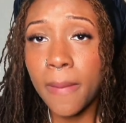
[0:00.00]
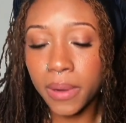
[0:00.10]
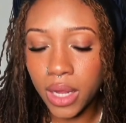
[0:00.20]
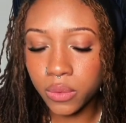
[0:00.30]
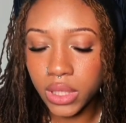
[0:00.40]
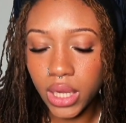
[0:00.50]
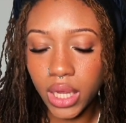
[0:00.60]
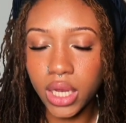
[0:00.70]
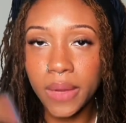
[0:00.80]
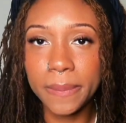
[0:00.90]
But I went
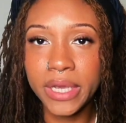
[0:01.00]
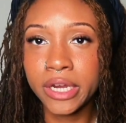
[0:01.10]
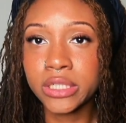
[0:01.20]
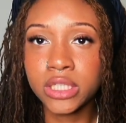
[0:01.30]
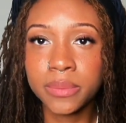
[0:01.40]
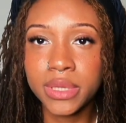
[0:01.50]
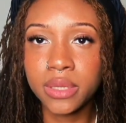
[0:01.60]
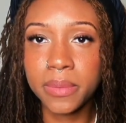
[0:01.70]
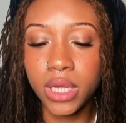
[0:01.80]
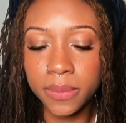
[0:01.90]
ahead and paired some of
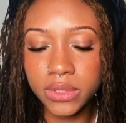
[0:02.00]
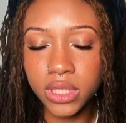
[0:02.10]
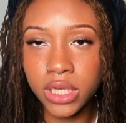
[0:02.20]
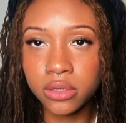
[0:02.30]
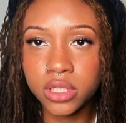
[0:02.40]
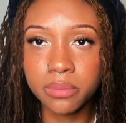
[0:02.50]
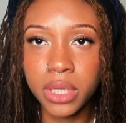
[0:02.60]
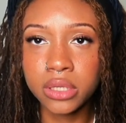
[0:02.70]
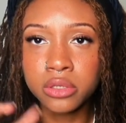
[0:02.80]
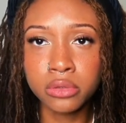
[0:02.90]
them up together to
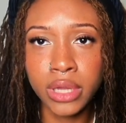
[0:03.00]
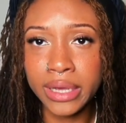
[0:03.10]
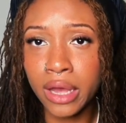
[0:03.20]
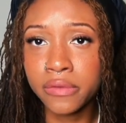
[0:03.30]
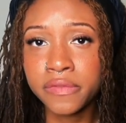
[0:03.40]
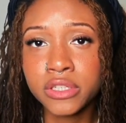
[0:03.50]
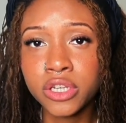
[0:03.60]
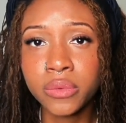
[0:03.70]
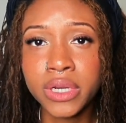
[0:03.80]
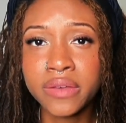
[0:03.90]
make little like outfits
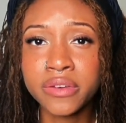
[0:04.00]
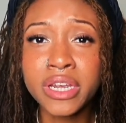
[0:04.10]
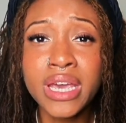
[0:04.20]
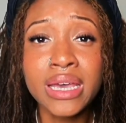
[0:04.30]
or whatever.